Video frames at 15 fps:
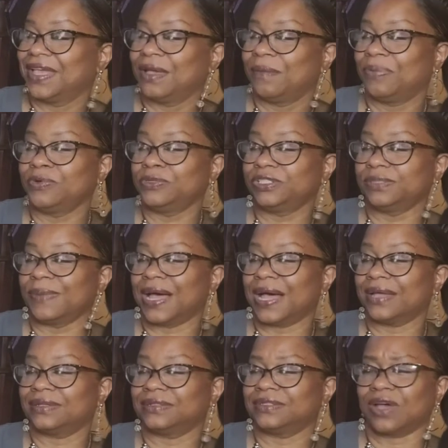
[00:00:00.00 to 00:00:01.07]
Pooh
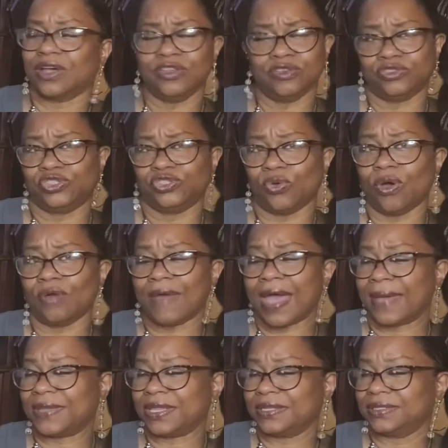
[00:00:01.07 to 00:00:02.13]
smiled. Are you sure,
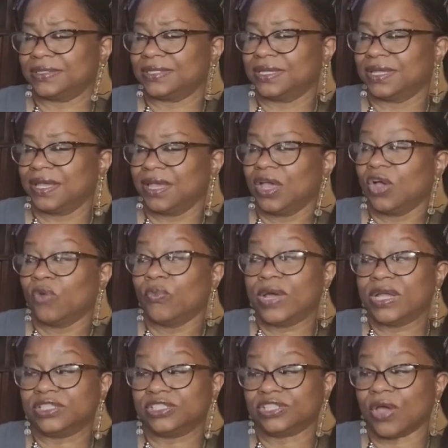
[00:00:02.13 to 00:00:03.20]
Rabbit?
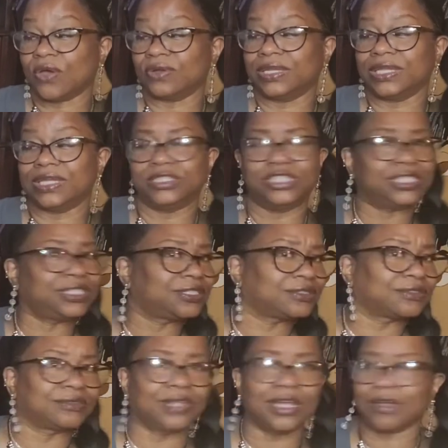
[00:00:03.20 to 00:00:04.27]
Well, certainly. Just
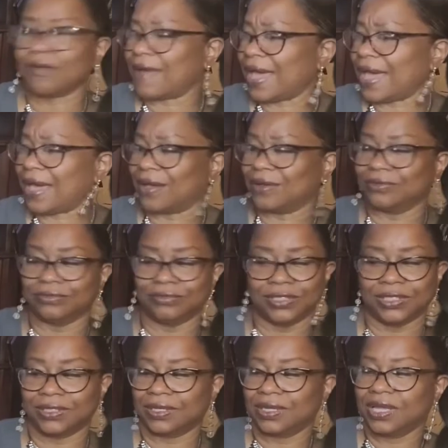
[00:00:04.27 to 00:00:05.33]
look around.
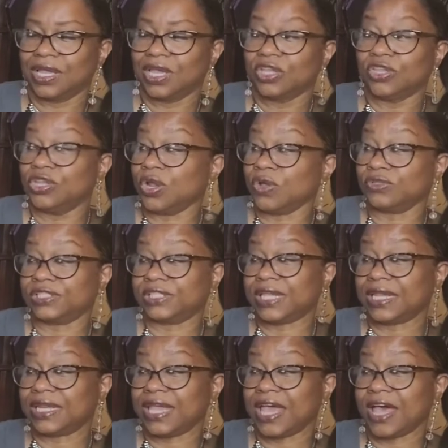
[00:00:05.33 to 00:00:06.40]
You don't see
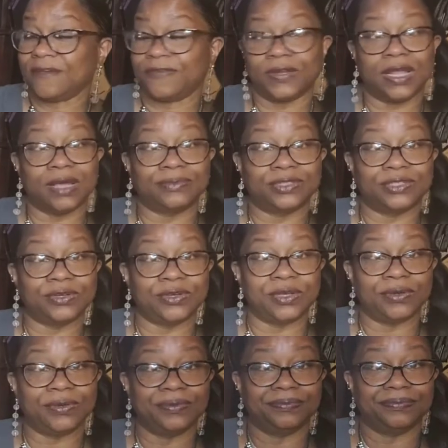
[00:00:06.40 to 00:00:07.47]
any Heffalumps, do you?